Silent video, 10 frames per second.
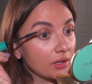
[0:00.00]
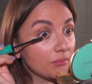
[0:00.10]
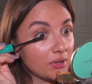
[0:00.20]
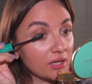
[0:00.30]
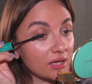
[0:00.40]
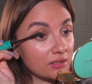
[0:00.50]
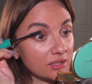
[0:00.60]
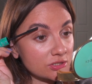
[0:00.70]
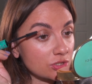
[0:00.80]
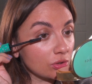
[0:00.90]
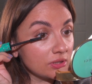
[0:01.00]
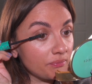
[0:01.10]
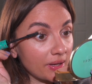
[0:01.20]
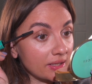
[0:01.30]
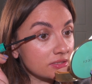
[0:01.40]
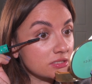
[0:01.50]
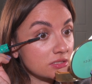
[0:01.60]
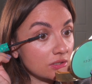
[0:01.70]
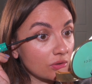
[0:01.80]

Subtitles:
But again, it all depends